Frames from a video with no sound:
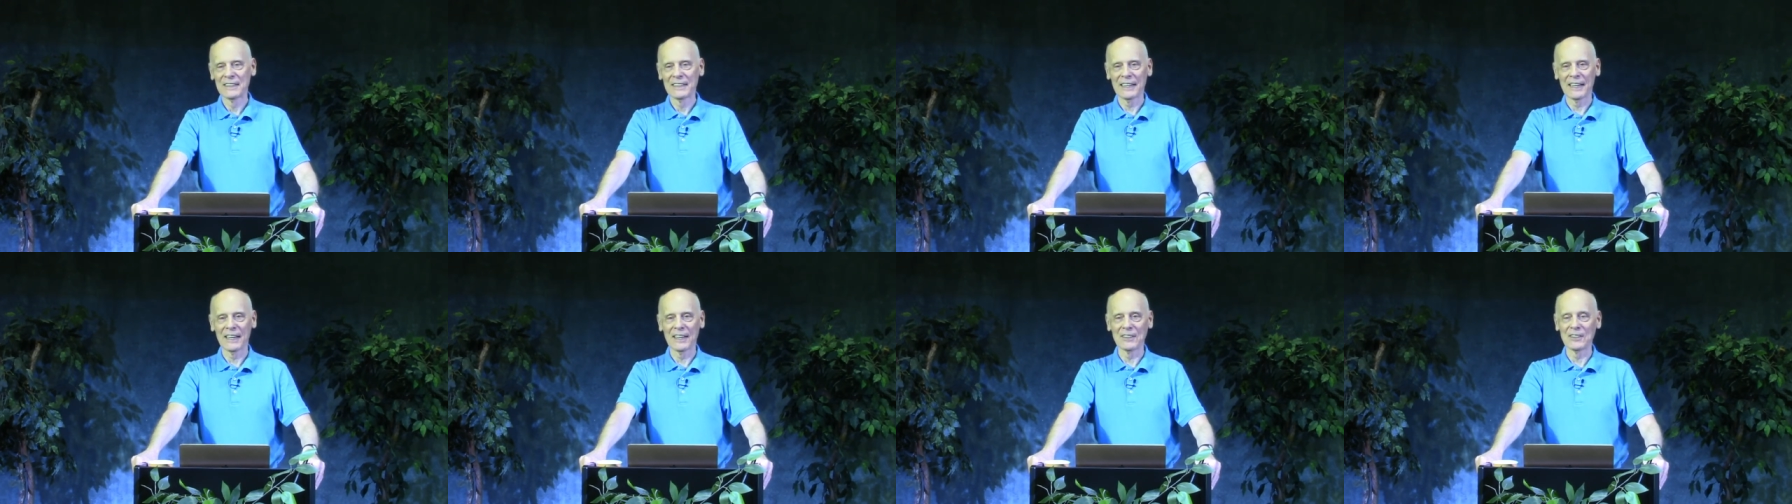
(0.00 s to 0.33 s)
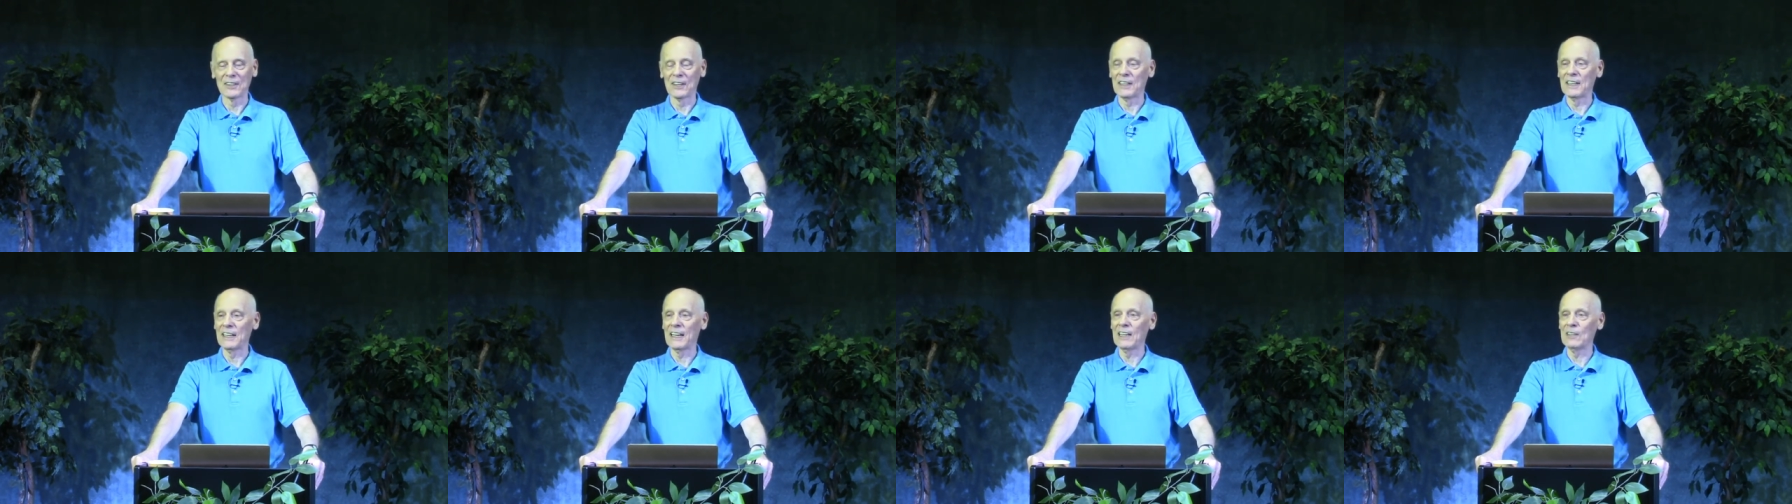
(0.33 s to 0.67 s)
and
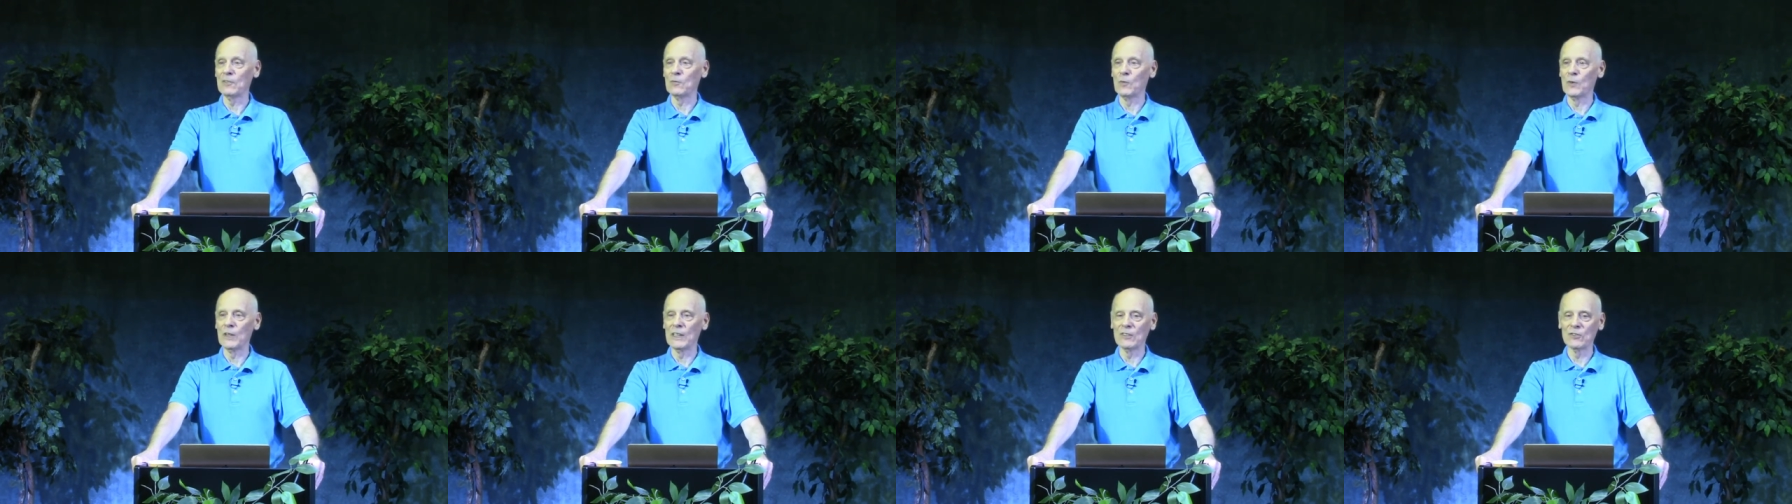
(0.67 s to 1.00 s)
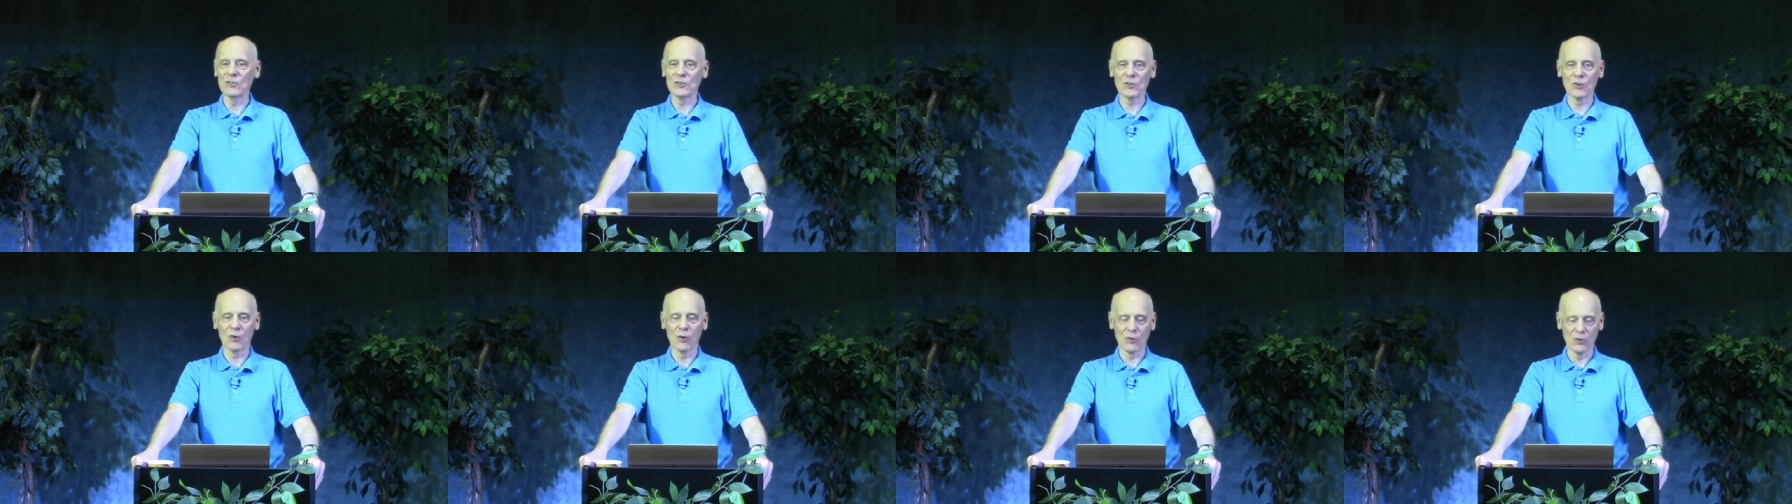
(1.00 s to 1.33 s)
uh, eight
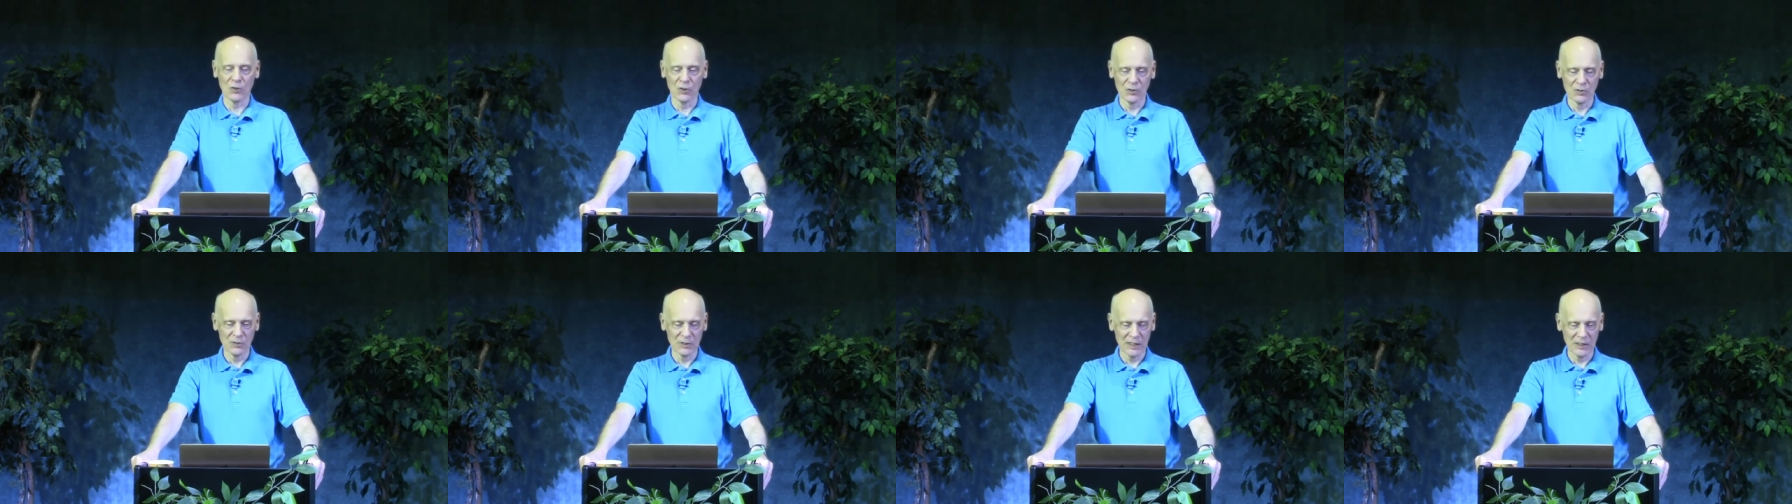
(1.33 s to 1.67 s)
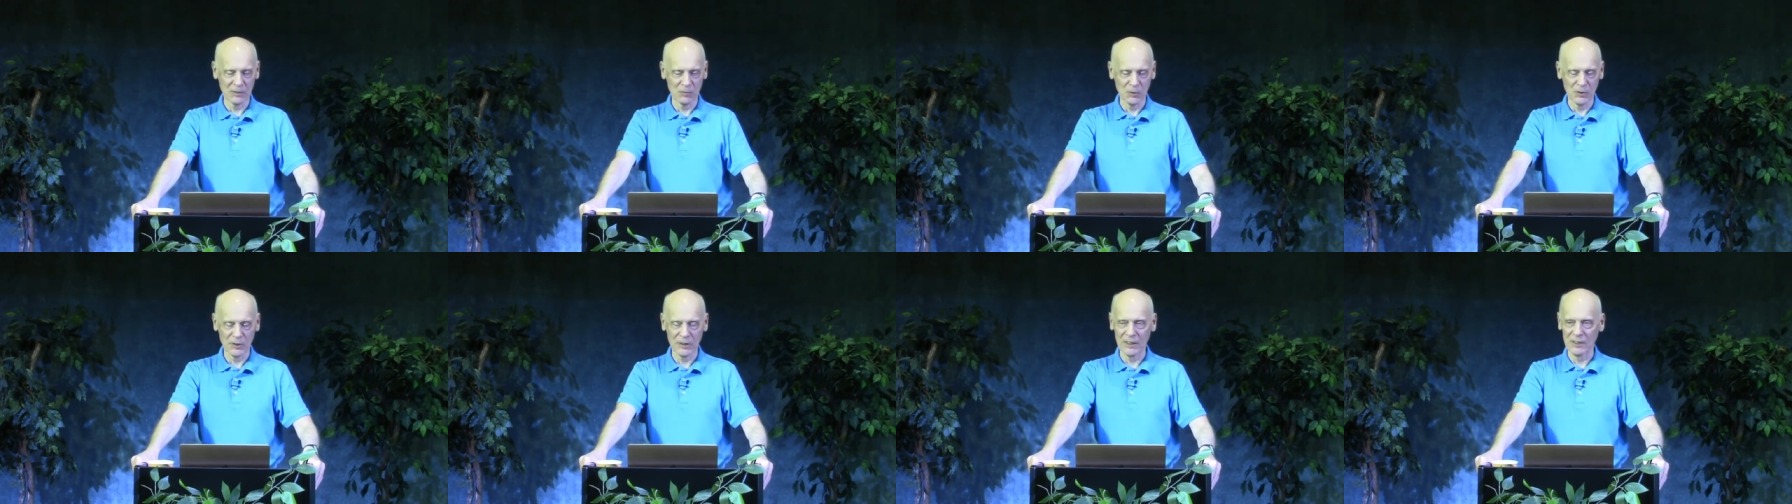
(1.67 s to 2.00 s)
weeks total
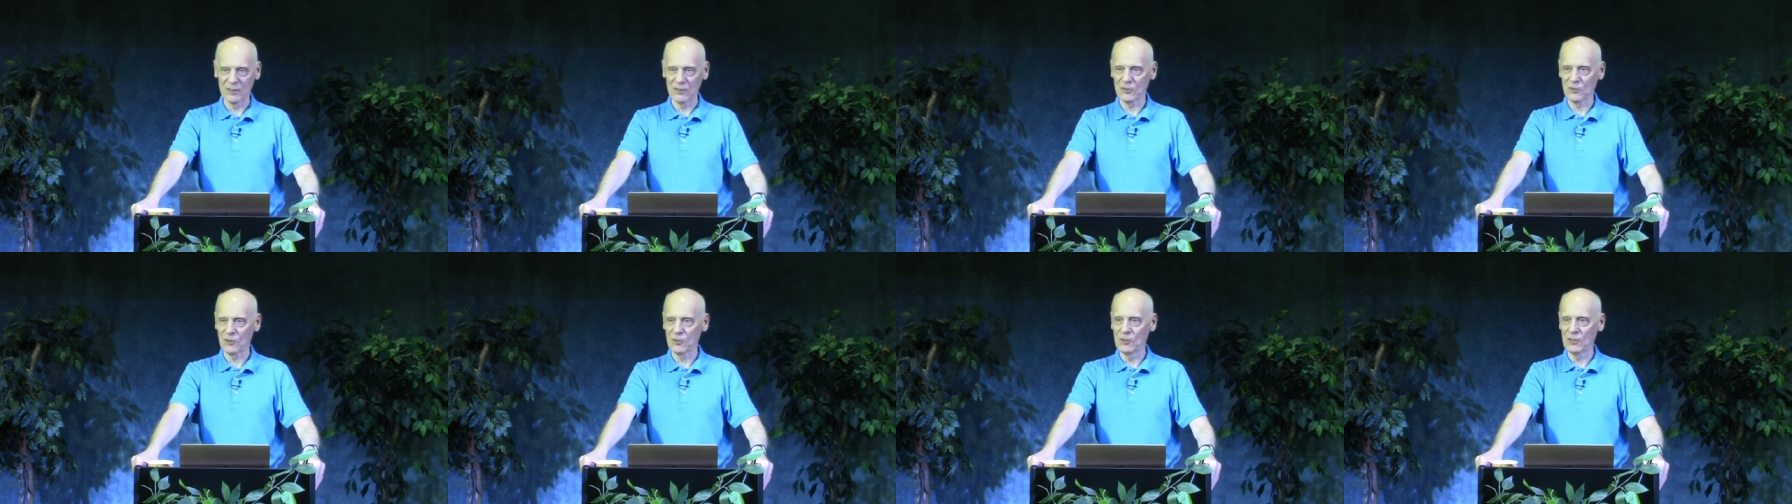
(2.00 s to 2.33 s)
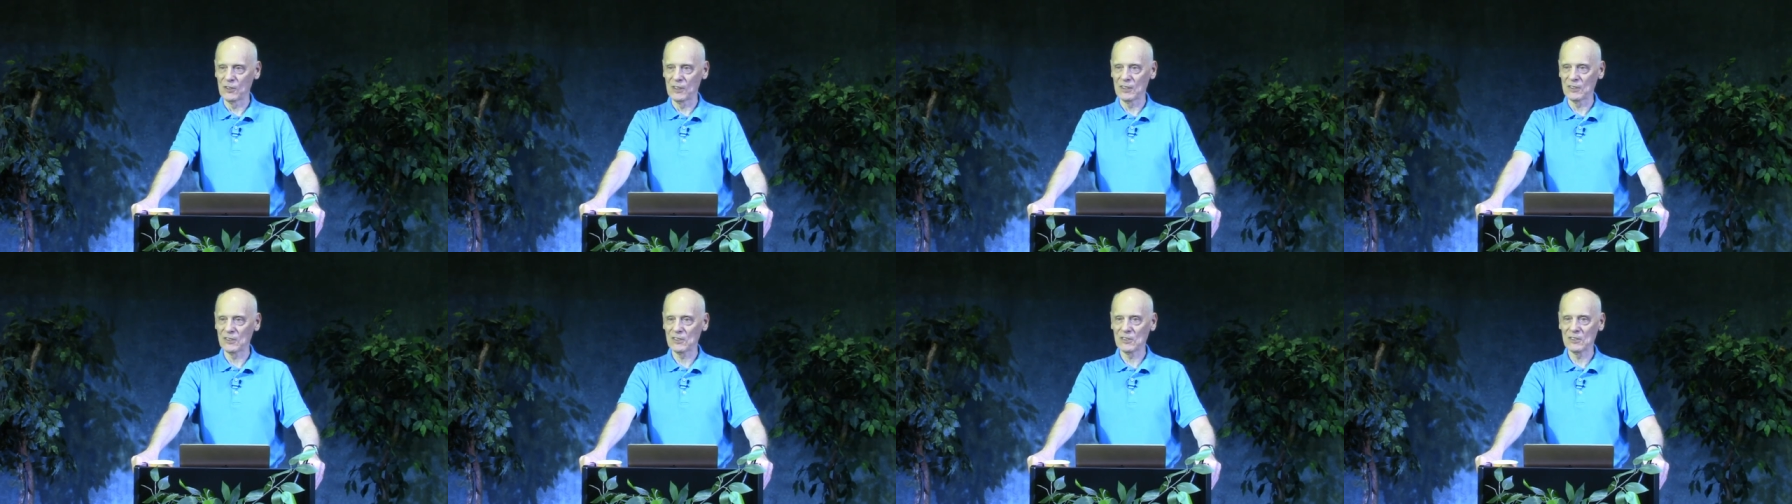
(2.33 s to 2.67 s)
that we'll get through
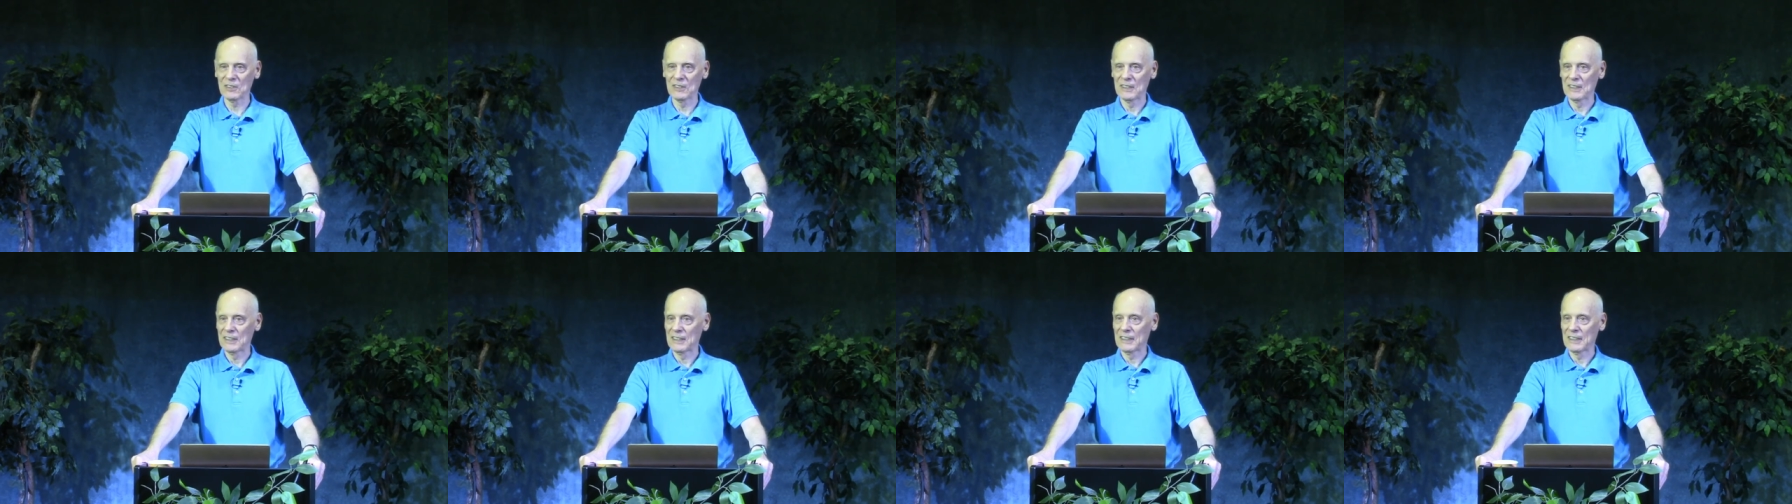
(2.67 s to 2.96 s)
this.